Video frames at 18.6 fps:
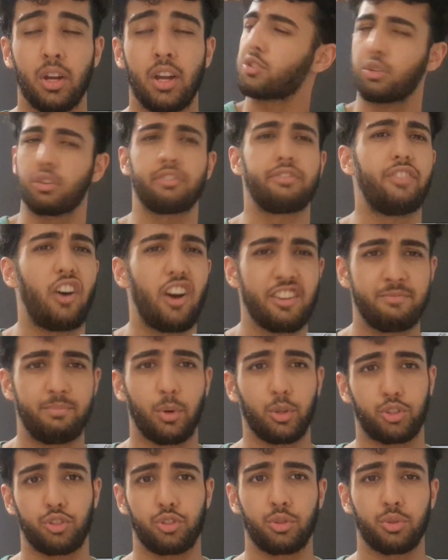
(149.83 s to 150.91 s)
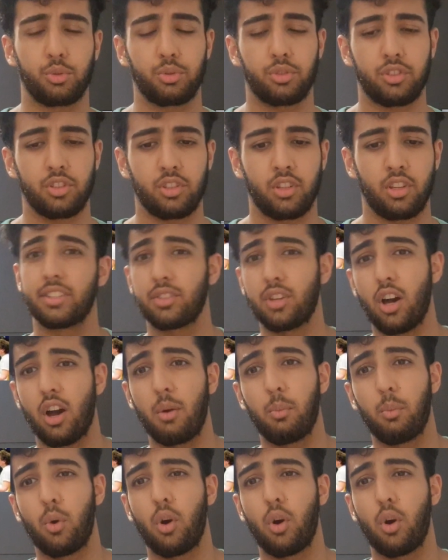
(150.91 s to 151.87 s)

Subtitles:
I took 5 modules in term